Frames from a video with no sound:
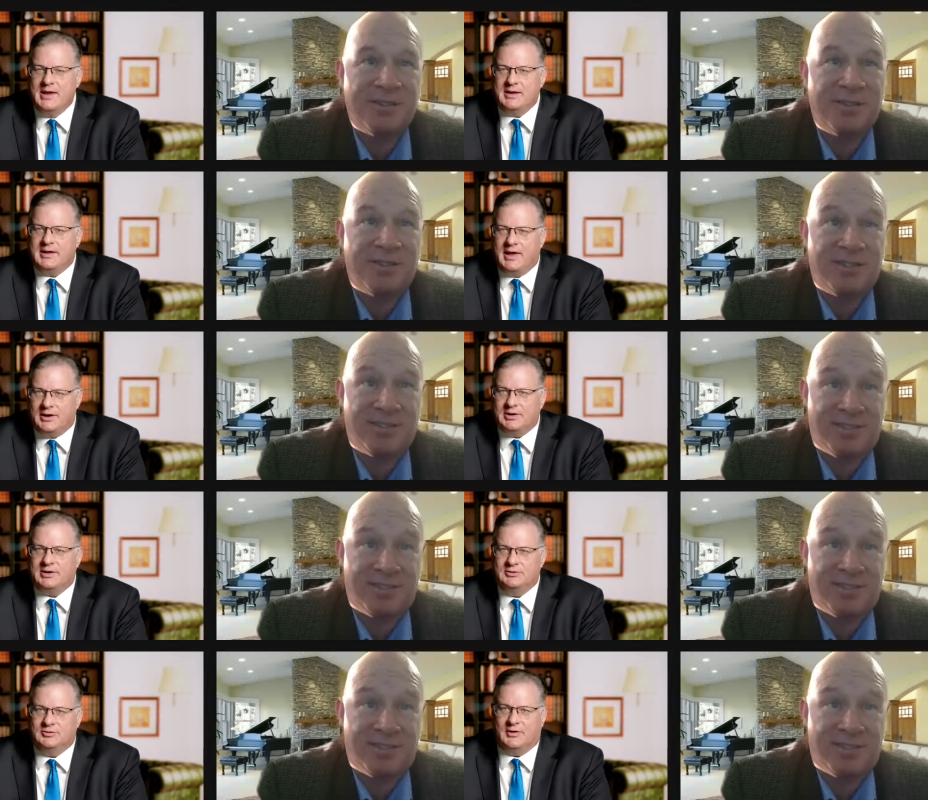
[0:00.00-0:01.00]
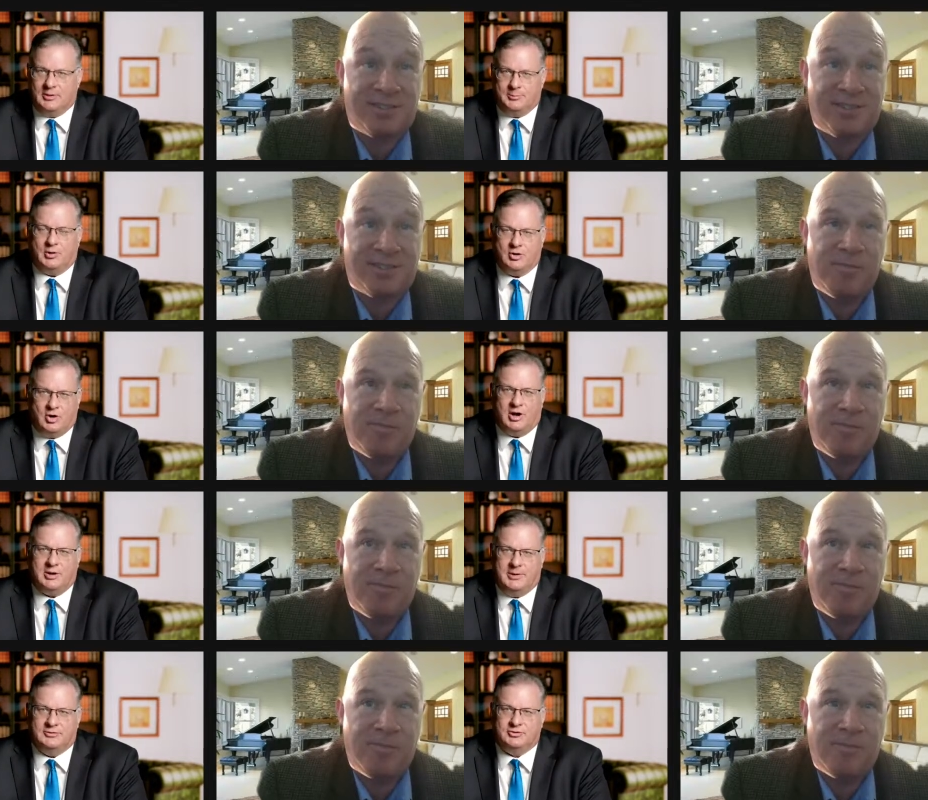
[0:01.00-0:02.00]
Speaker 1: Canada can develop our
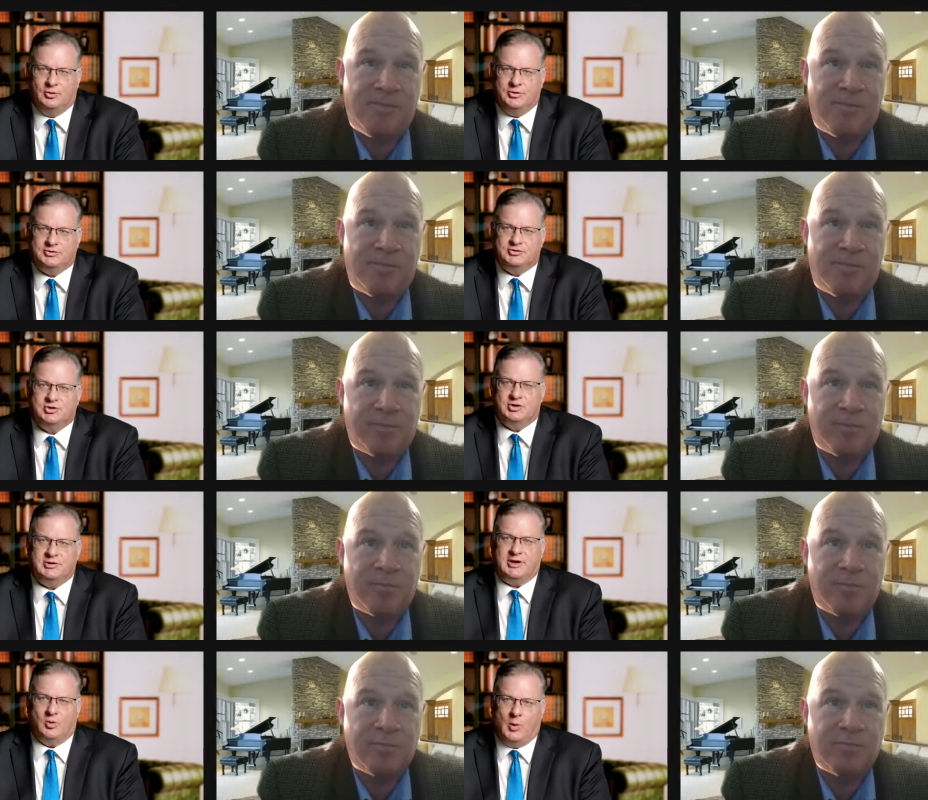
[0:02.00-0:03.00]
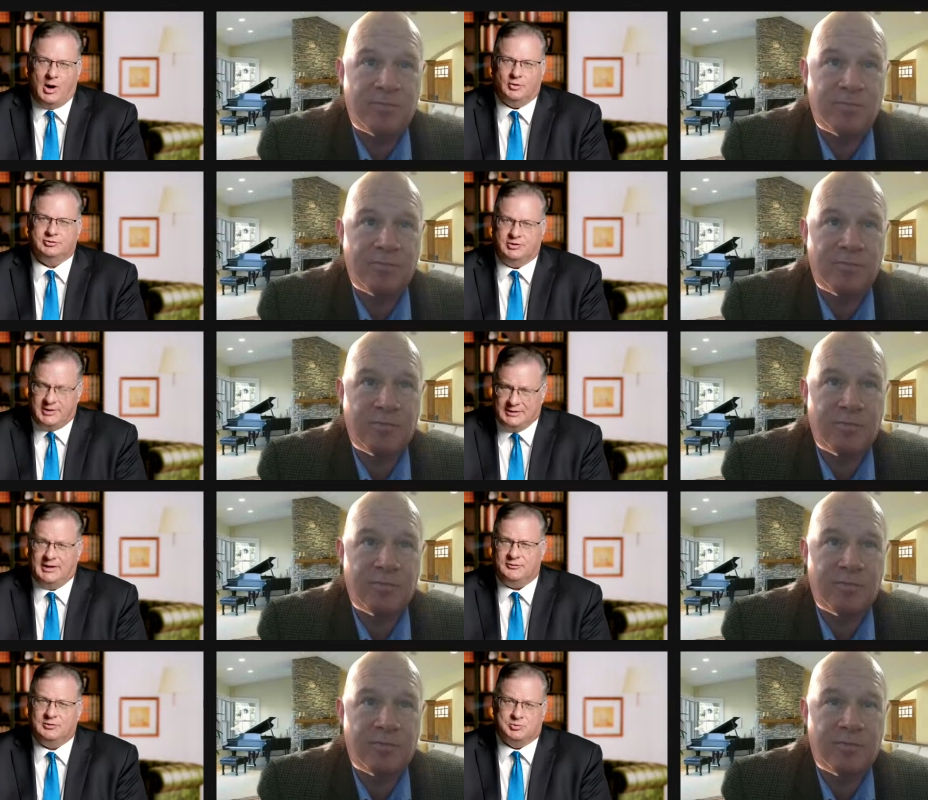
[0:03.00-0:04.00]
economy. So this is going to take a while to
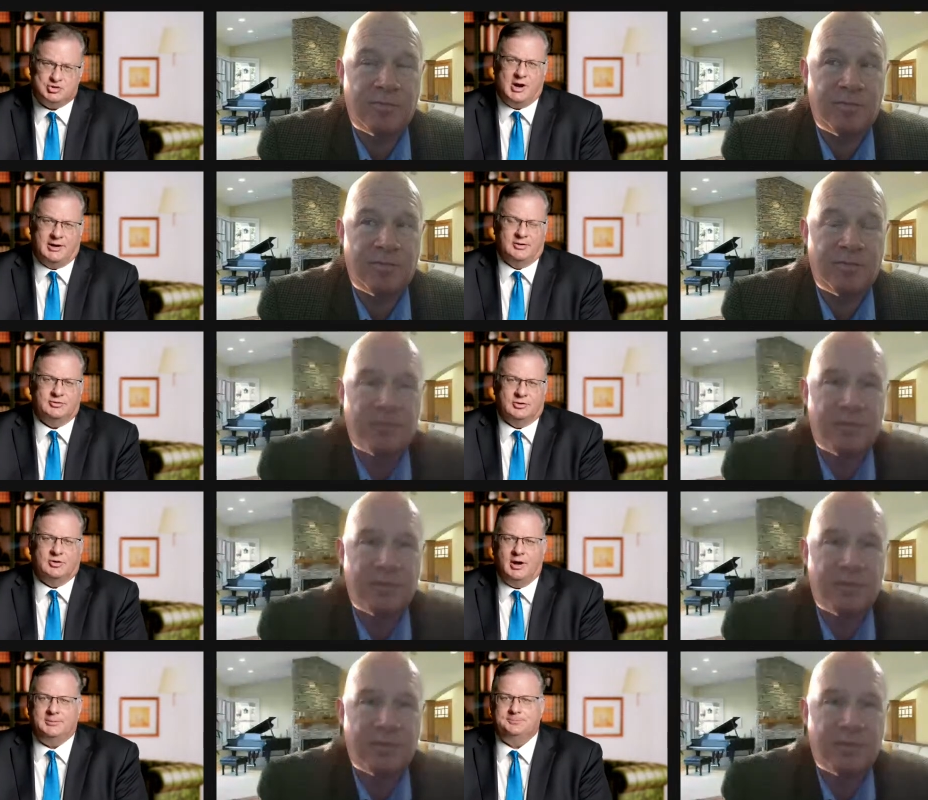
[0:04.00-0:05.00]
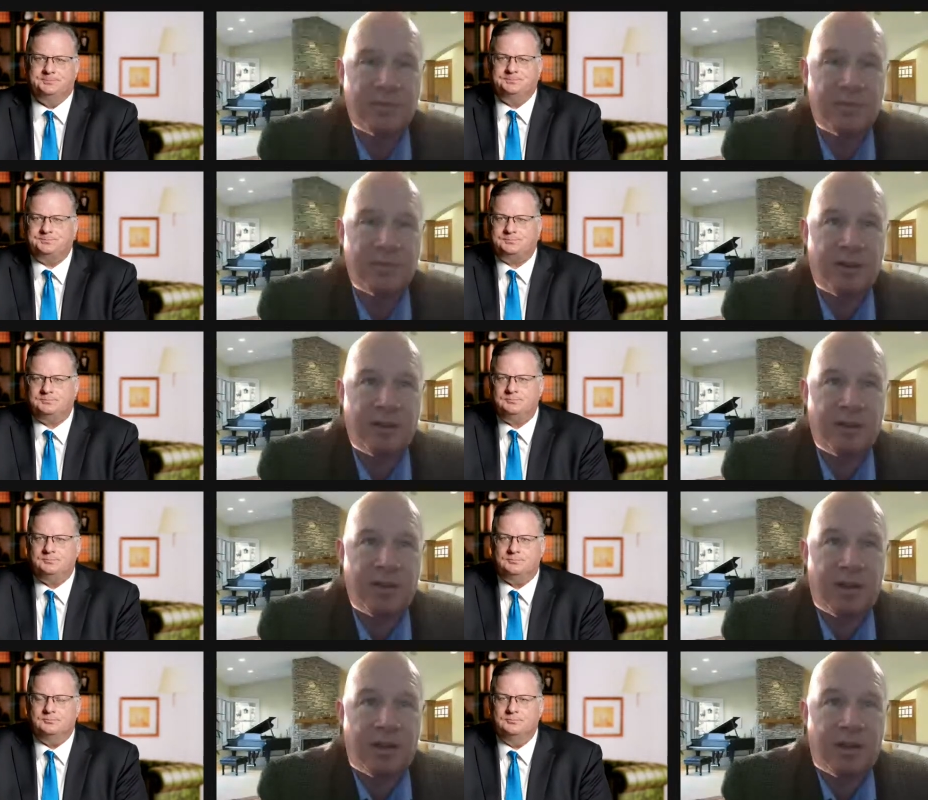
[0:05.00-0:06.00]
delink from China, is it not?
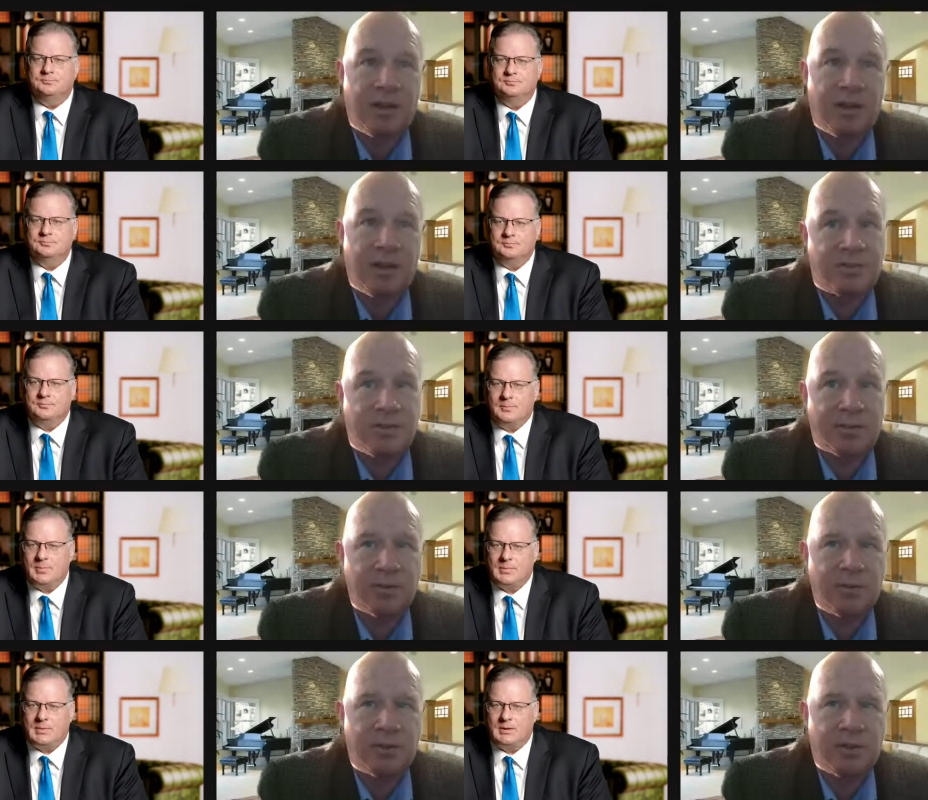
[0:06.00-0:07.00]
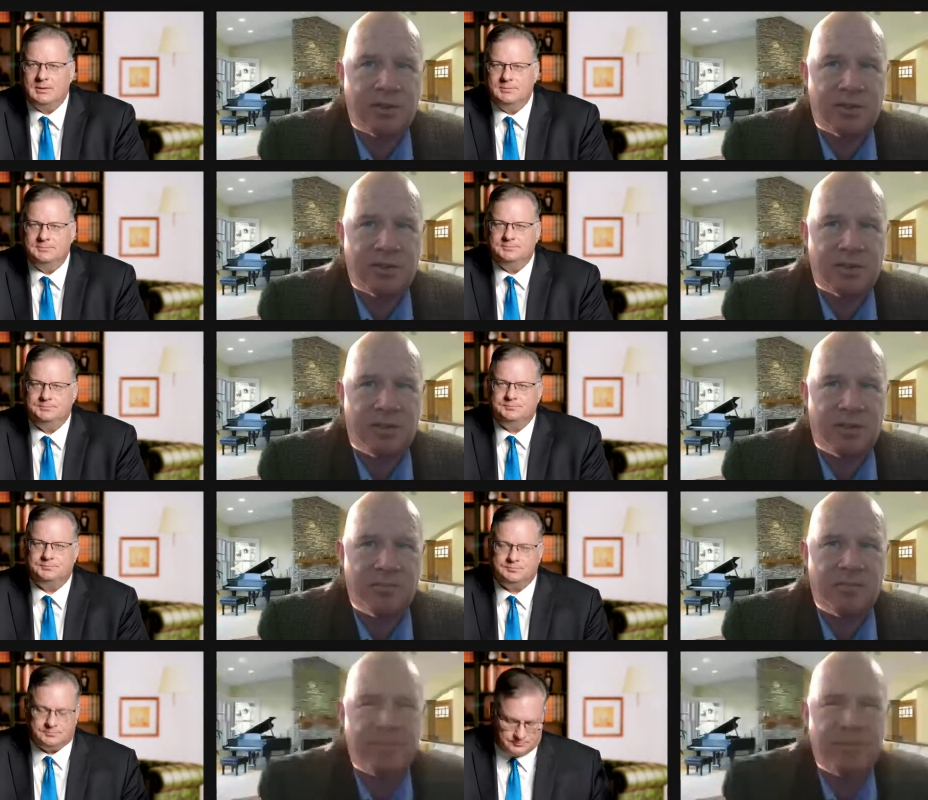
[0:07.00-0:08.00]
Speaker 2: It it, it absolutely is.
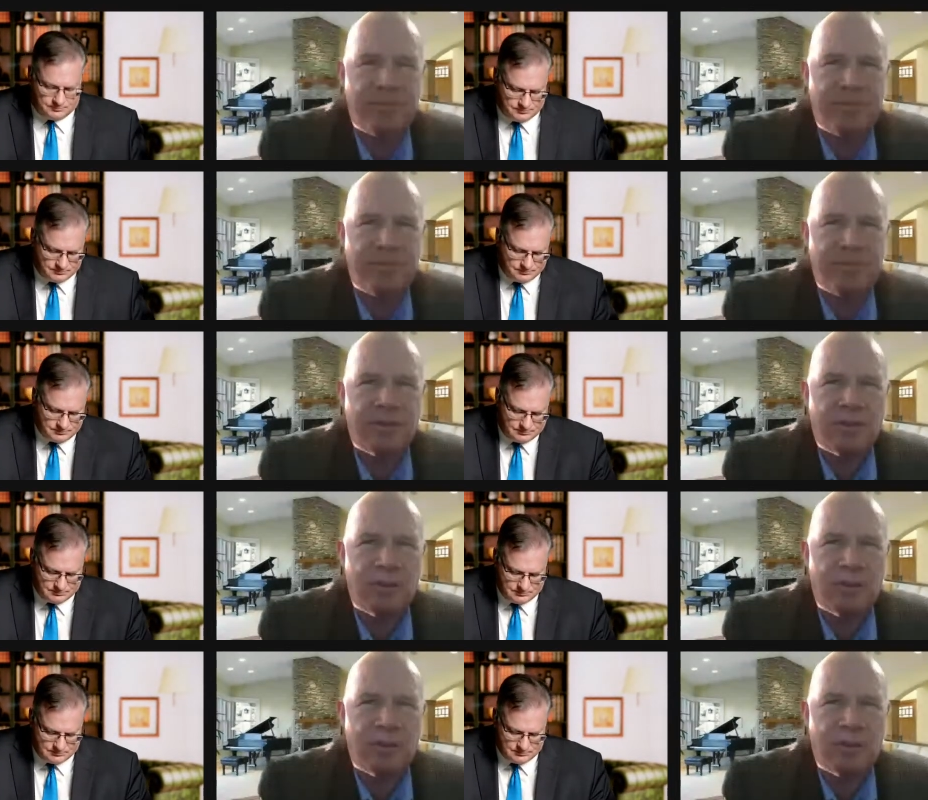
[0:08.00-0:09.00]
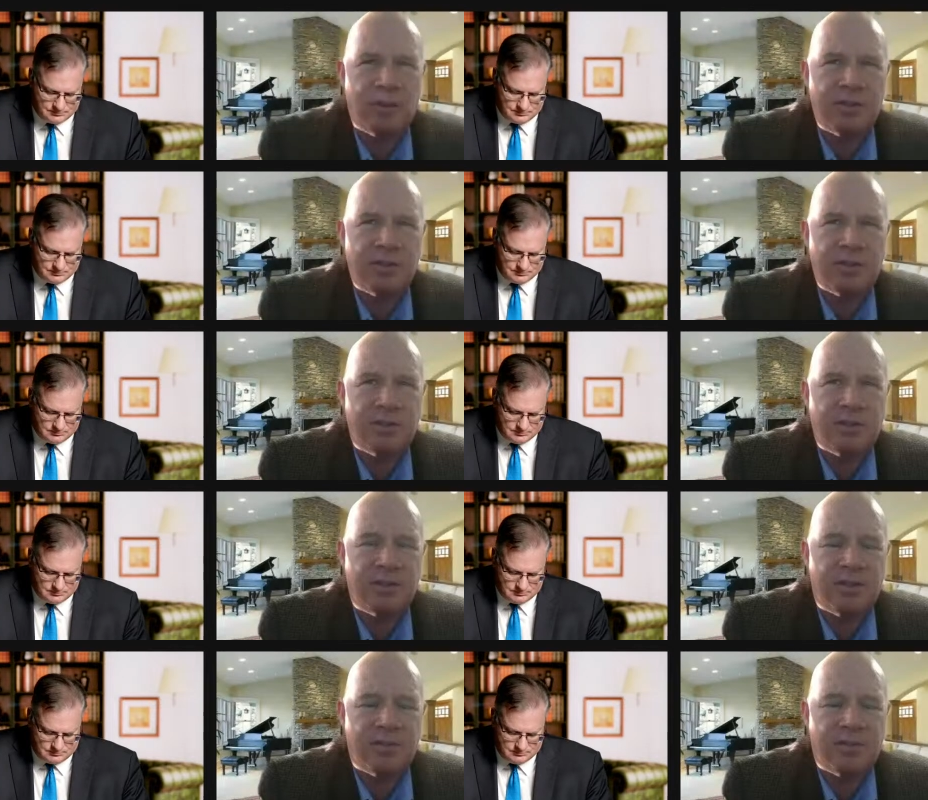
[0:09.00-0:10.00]
Um, the shortest
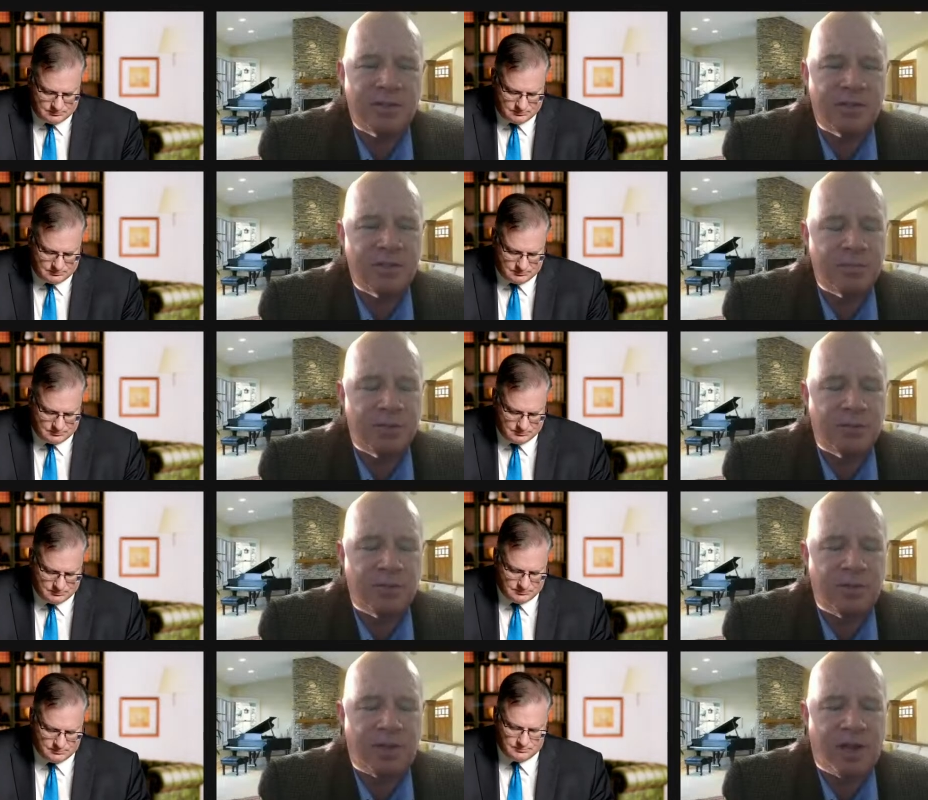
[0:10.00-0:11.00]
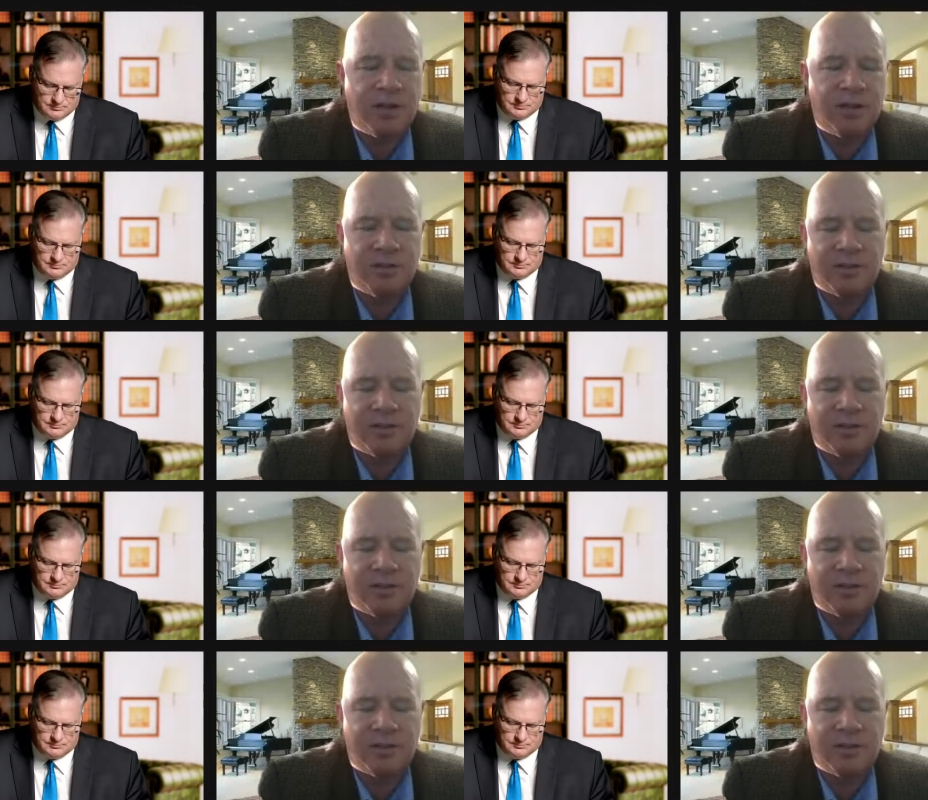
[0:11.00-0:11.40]
um, distance between Canada and,